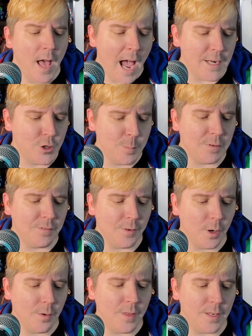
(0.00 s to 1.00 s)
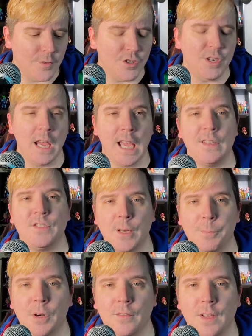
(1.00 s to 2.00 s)
I do prefer that she has
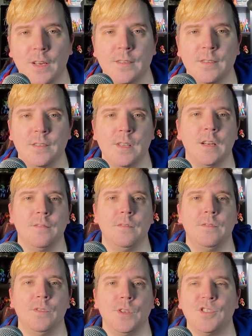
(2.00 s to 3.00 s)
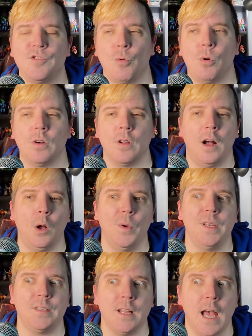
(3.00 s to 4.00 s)
separate things instead of the sword
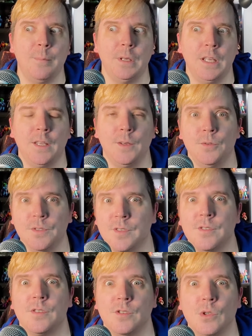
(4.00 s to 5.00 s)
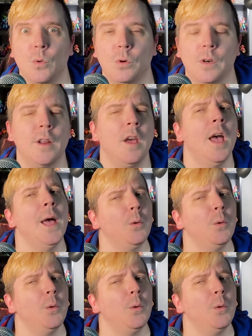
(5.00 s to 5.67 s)
always not being used as a sword,